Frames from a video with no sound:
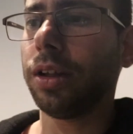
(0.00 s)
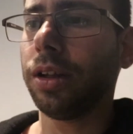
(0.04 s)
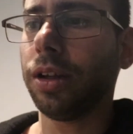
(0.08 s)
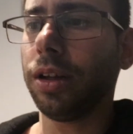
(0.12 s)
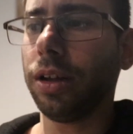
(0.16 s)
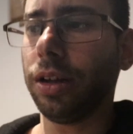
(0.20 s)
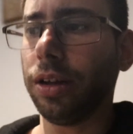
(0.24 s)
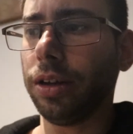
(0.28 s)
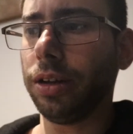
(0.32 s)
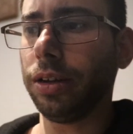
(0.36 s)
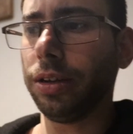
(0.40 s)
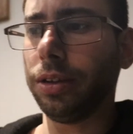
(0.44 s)

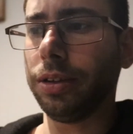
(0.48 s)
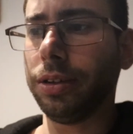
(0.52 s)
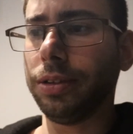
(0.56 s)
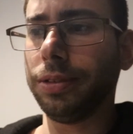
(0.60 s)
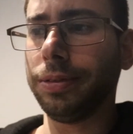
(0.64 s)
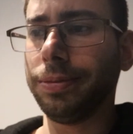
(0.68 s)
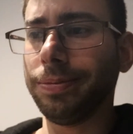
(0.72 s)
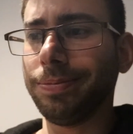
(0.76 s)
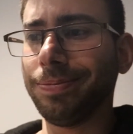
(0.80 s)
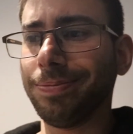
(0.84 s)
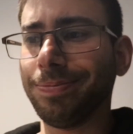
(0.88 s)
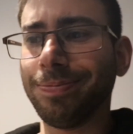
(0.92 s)
we're
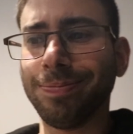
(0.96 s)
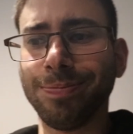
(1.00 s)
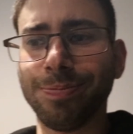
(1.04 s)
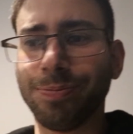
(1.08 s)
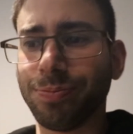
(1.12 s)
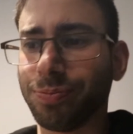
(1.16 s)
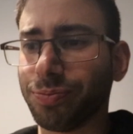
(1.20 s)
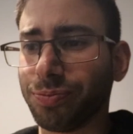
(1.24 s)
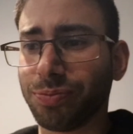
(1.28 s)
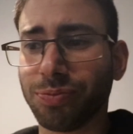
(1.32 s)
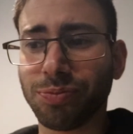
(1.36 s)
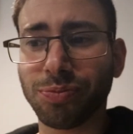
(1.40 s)
gonna
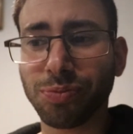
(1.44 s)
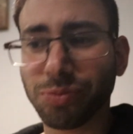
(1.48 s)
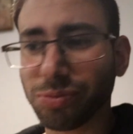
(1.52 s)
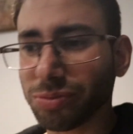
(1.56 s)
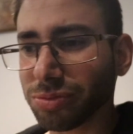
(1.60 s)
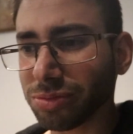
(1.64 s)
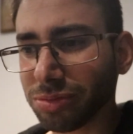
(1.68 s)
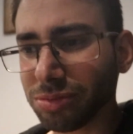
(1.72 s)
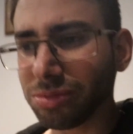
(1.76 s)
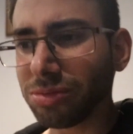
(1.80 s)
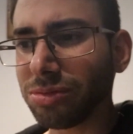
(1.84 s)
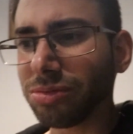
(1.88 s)

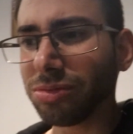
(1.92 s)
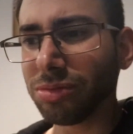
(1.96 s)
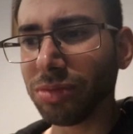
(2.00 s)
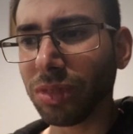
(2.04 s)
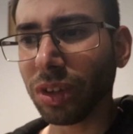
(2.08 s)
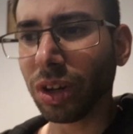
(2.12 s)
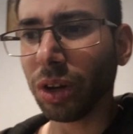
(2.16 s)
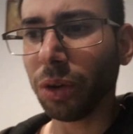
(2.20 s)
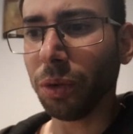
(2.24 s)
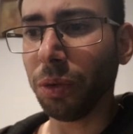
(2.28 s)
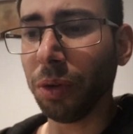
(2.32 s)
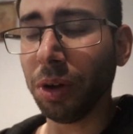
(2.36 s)

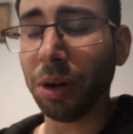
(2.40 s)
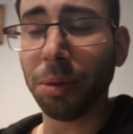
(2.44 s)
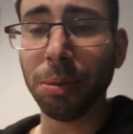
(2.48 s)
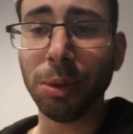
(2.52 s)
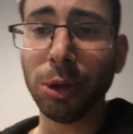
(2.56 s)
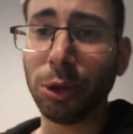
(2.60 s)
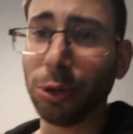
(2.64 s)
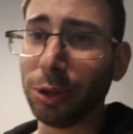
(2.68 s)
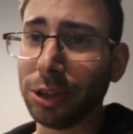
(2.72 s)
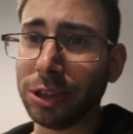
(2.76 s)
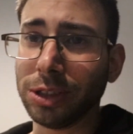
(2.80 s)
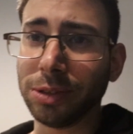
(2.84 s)

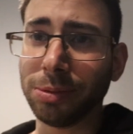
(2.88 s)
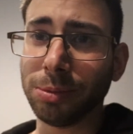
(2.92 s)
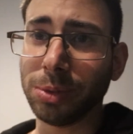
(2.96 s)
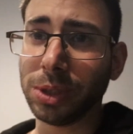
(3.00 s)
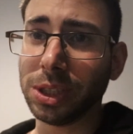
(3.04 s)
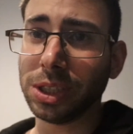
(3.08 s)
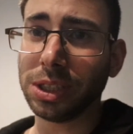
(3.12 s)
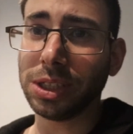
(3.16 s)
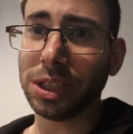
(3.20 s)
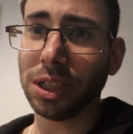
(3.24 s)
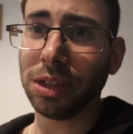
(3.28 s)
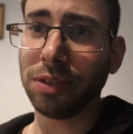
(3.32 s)
be doing some
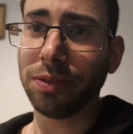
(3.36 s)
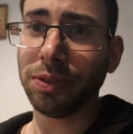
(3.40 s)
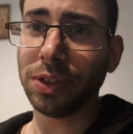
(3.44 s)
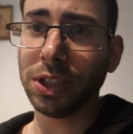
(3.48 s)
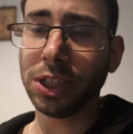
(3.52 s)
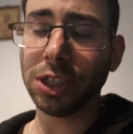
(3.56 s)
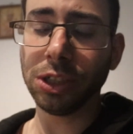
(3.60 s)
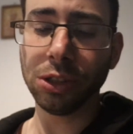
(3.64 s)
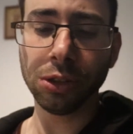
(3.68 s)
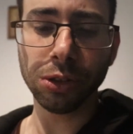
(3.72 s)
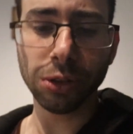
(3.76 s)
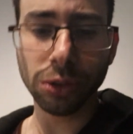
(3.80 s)
sit down
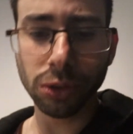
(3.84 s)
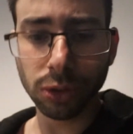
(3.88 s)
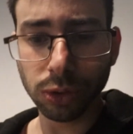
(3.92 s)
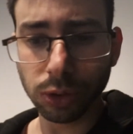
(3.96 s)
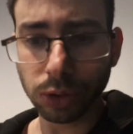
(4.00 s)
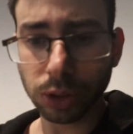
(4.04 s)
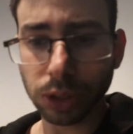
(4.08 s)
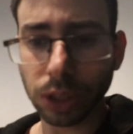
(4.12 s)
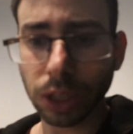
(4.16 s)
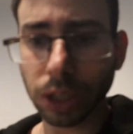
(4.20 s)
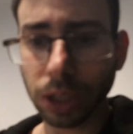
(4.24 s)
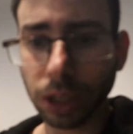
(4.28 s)

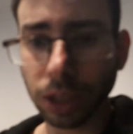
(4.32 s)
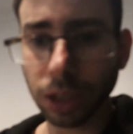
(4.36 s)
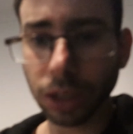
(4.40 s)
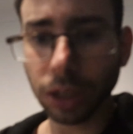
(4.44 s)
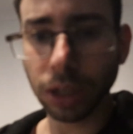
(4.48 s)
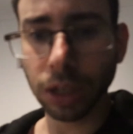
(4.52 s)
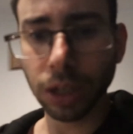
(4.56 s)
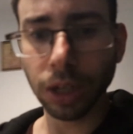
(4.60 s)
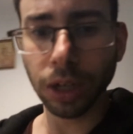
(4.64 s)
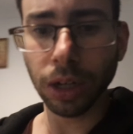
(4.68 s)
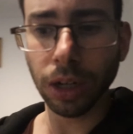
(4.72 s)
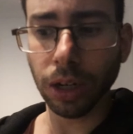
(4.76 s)
videos.
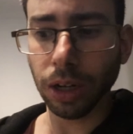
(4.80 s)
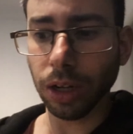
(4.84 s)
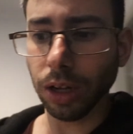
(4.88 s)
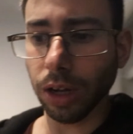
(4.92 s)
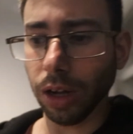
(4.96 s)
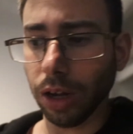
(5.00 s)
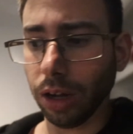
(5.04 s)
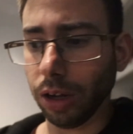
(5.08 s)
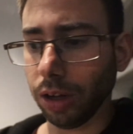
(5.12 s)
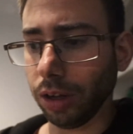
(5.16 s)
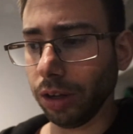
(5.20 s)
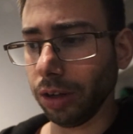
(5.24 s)

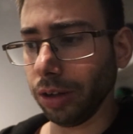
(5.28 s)
I